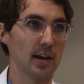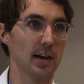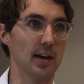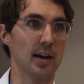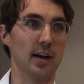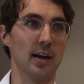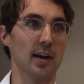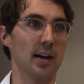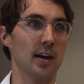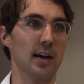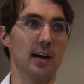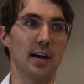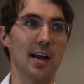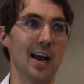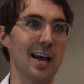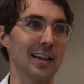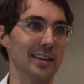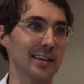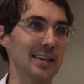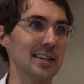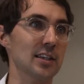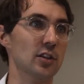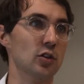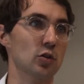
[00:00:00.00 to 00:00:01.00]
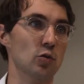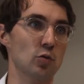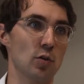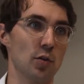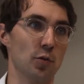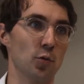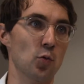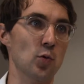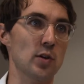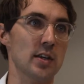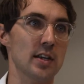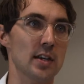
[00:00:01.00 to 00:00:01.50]
at least 2 to
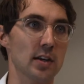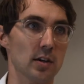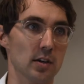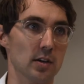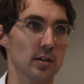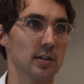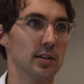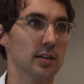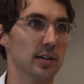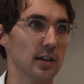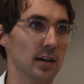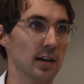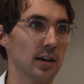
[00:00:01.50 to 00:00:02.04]
3 years,